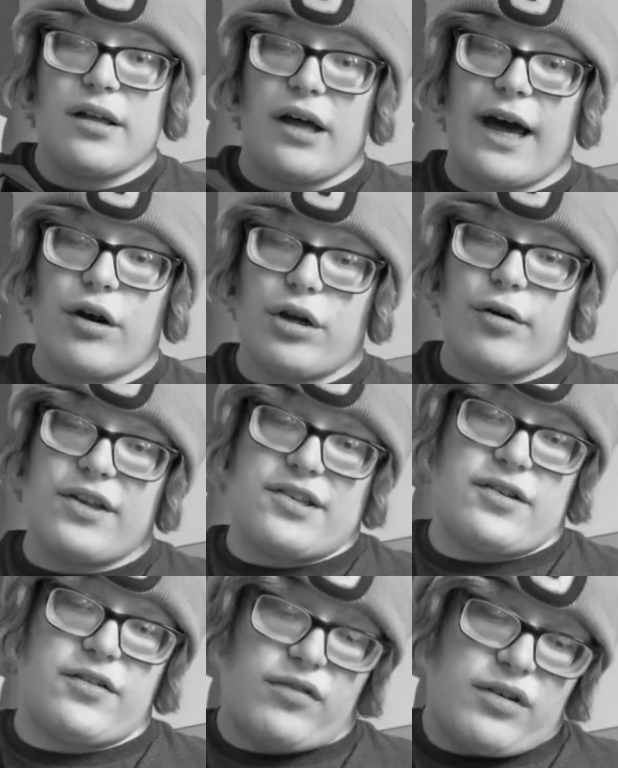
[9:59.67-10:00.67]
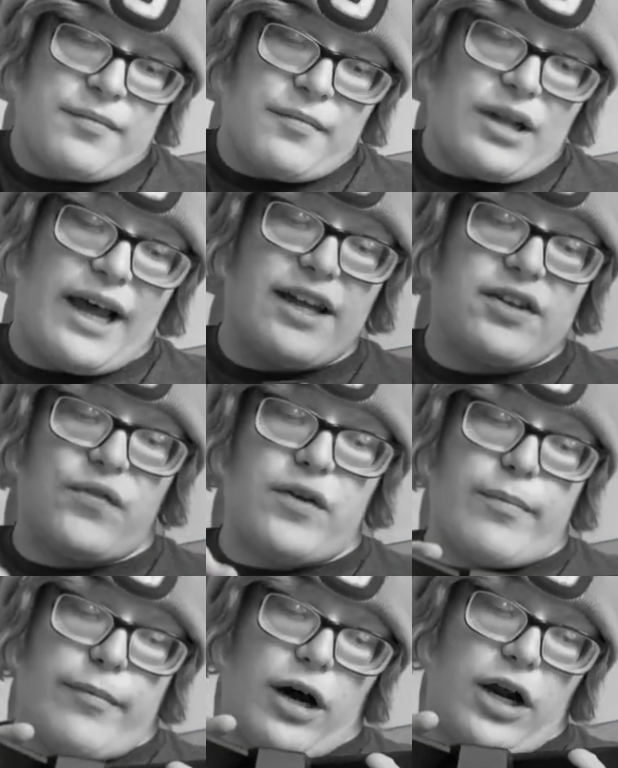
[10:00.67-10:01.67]
I don't know what this is. I guess for
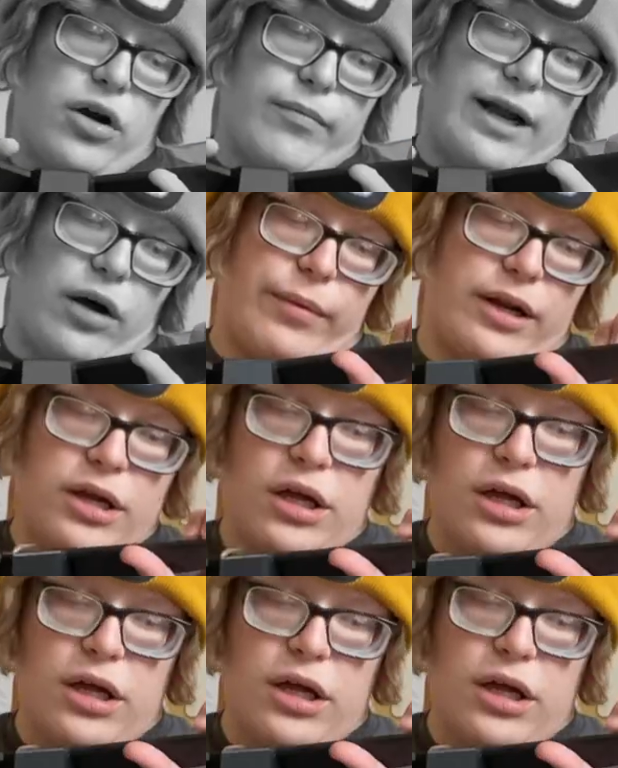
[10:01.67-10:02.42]
the monitor mount, but